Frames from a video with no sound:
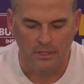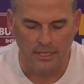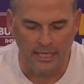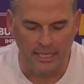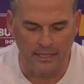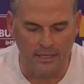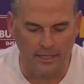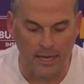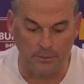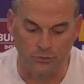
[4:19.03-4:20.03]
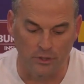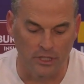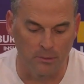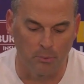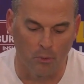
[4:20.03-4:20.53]
and that was
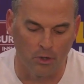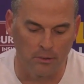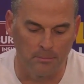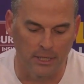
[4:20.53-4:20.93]
really important.